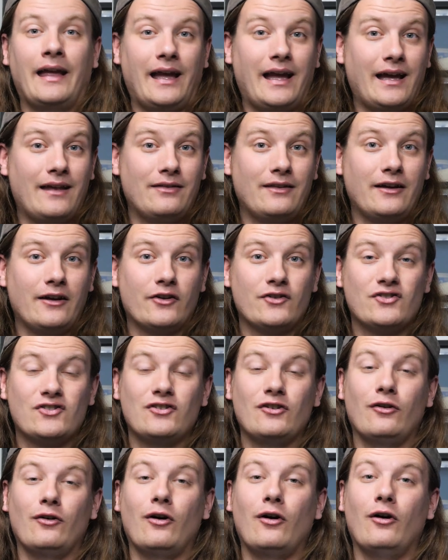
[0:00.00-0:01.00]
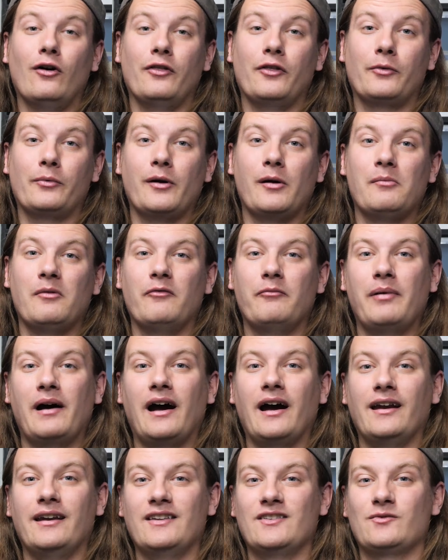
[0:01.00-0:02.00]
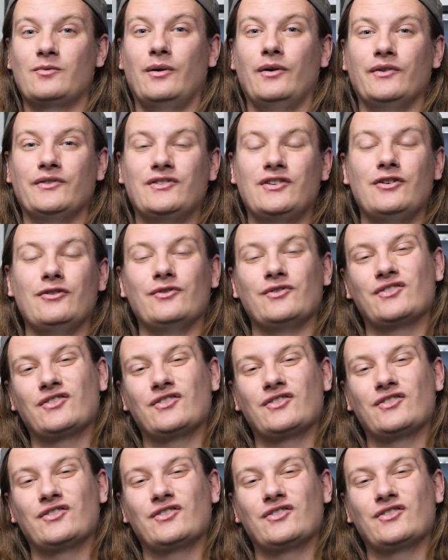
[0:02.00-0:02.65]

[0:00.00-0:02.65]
And they are still all in the realm of pied as well too.